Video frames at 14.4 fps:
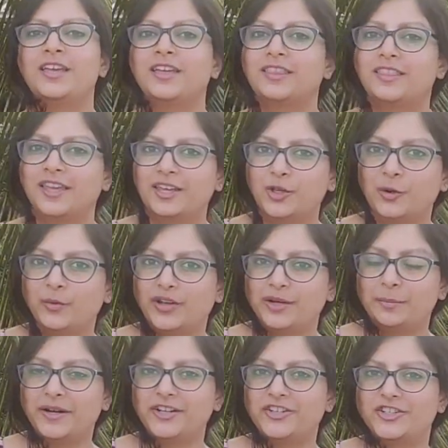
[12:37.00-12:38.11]
Thank you very
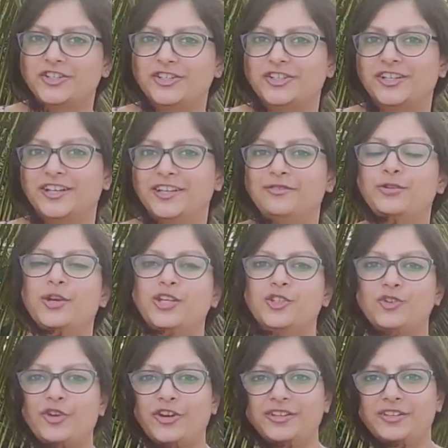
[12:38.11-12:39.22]
much. If you
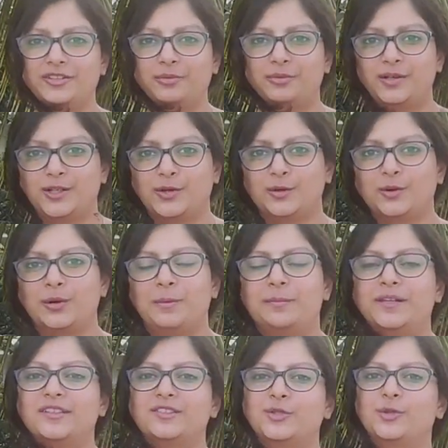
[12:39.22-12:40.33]
enjoyed this video,
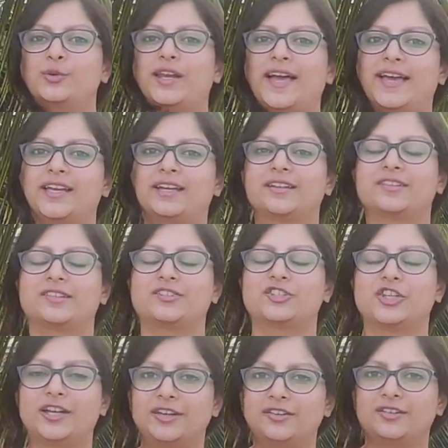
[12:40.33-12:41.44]
please do like,
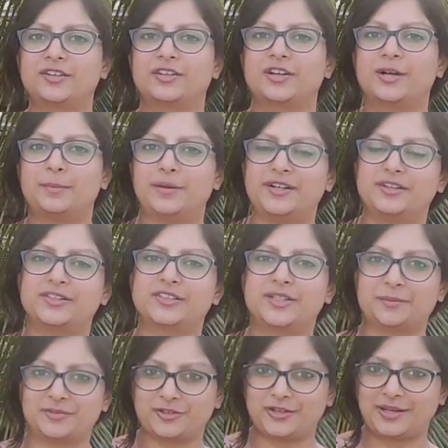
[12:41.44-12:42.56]
share, comment,
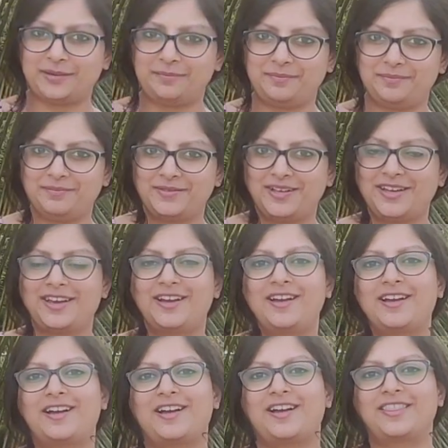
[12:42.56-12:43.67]
subscribe.
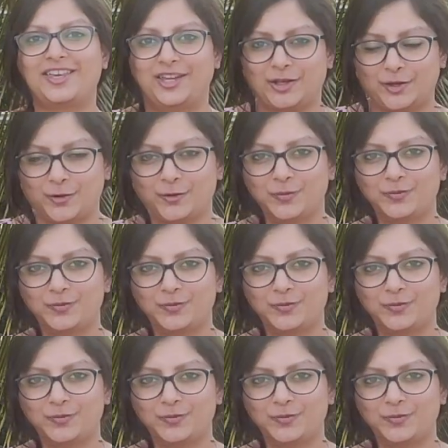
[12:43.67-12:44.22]
Thank you.